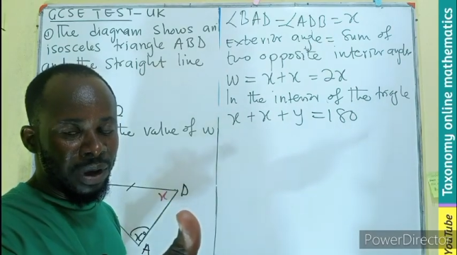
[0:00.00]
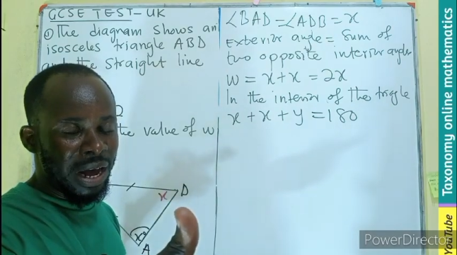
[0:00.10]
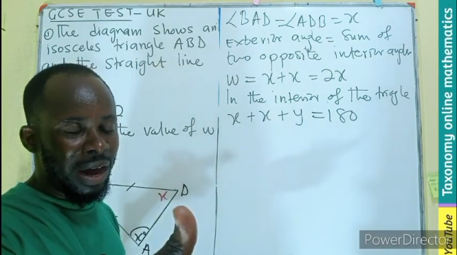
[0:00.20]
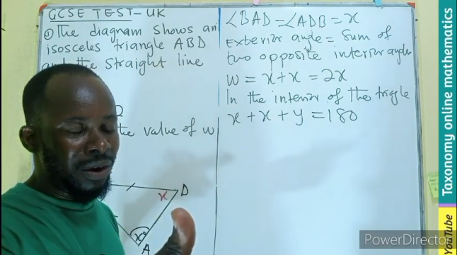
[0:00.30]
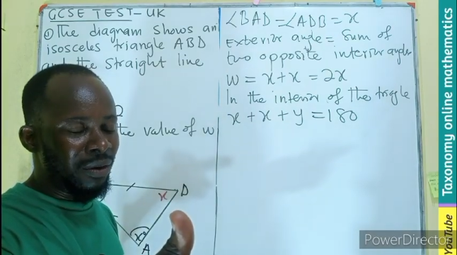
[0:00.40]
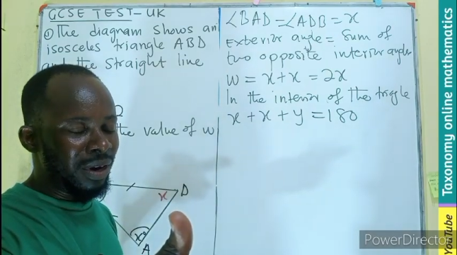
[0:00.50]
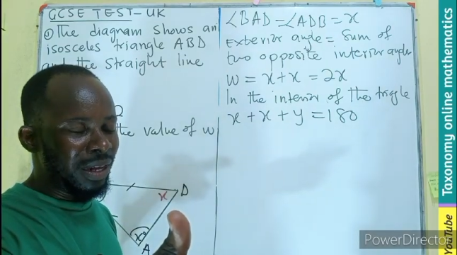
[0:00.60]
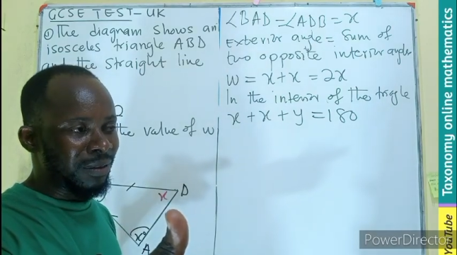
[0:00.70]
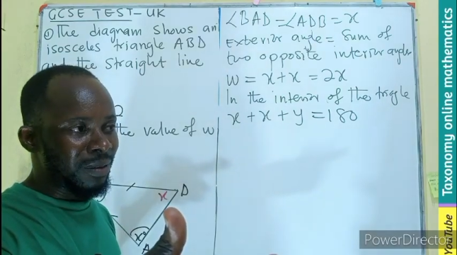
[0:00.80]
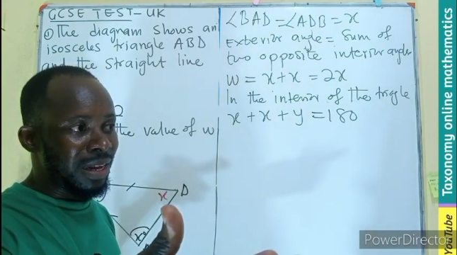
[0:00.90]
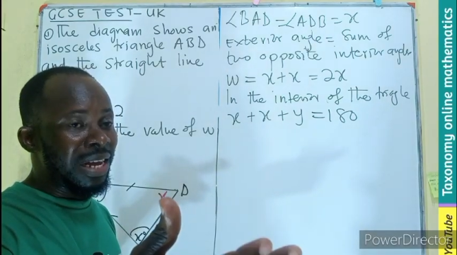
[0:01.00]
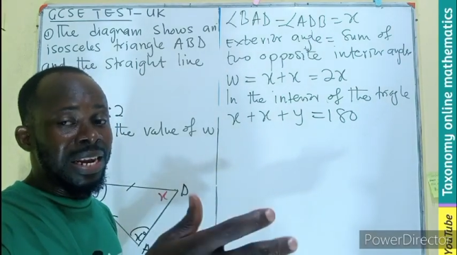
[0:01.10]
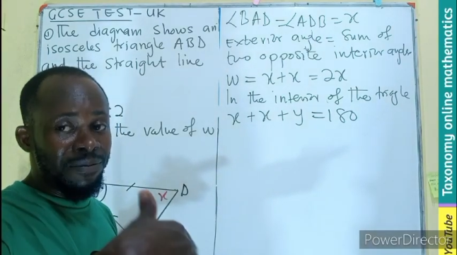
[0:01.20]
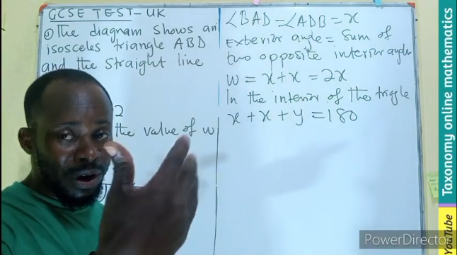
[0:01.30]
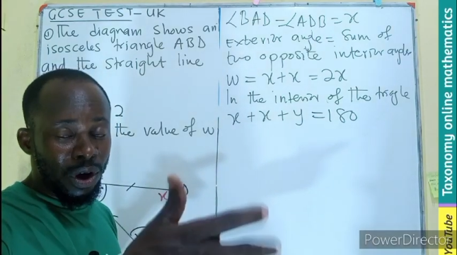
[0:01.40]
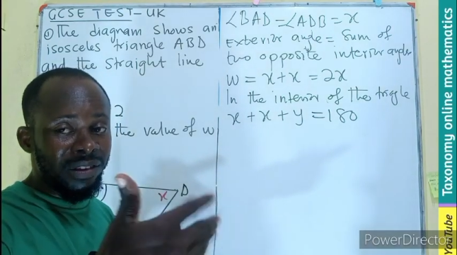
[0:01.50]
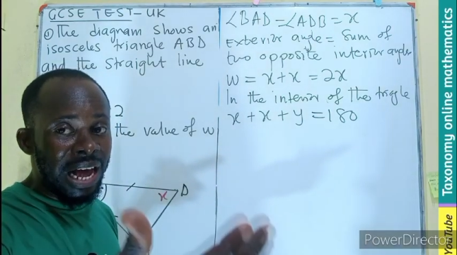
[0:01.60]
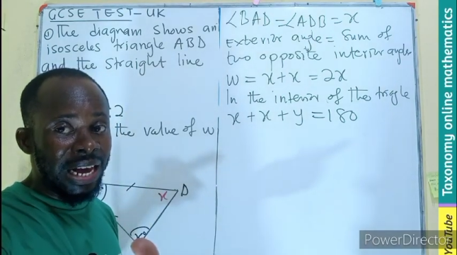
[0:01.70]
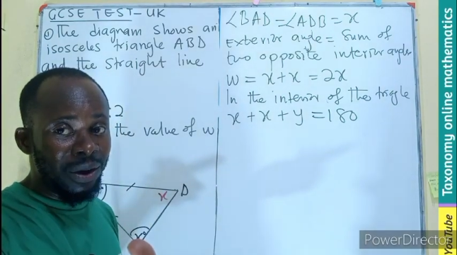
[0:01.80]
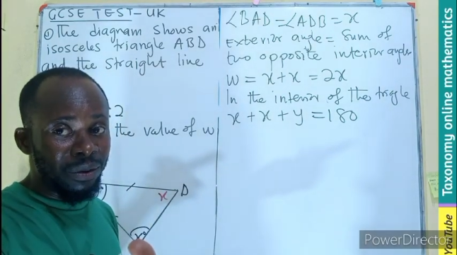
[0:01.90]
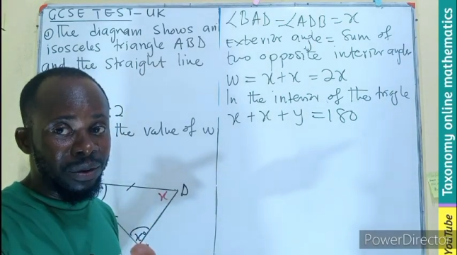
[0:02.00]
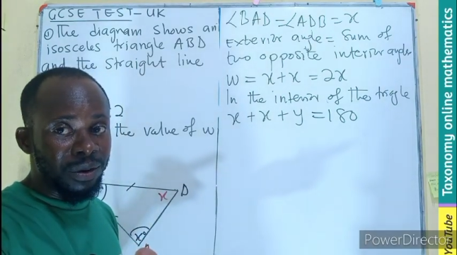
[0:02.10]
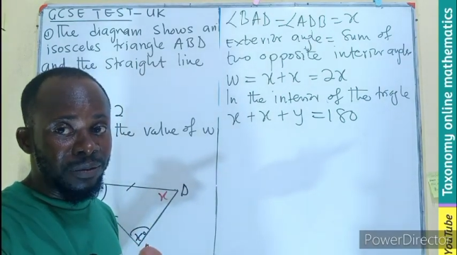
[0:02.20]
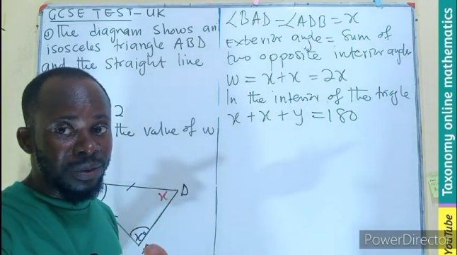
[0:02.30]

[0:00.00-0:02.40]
what do you call it? The various angle.